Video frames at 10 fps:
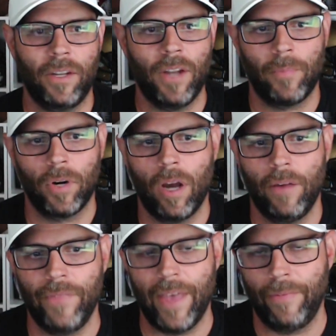number
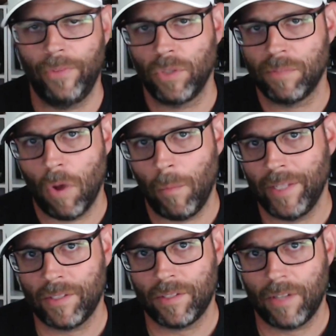of that those
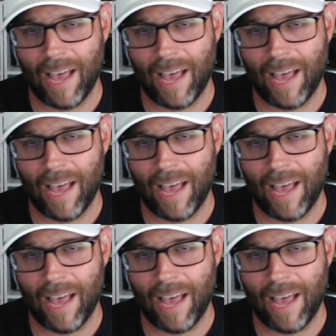moments